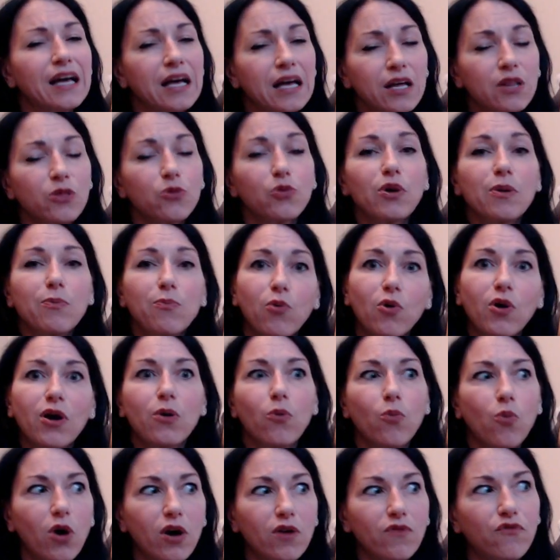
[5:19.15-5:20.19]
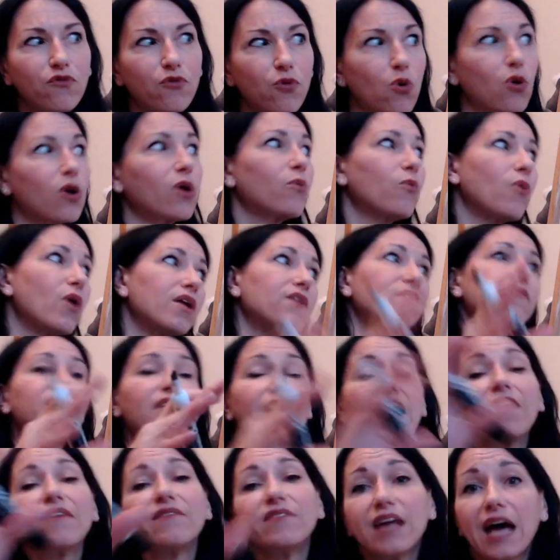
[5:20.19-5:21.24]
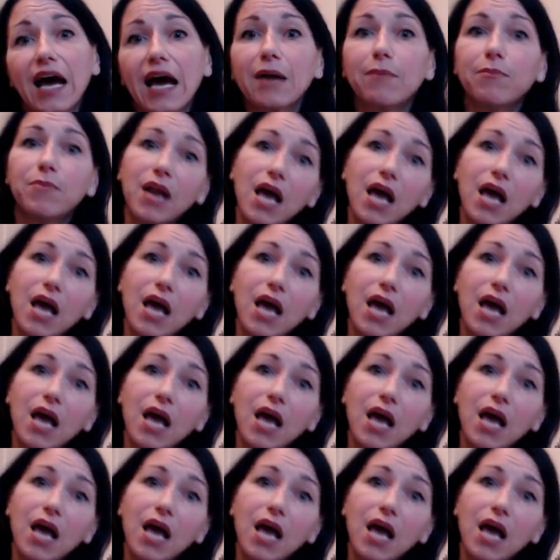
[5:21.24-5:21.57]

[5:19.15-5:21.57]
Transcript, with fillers: 3.14159,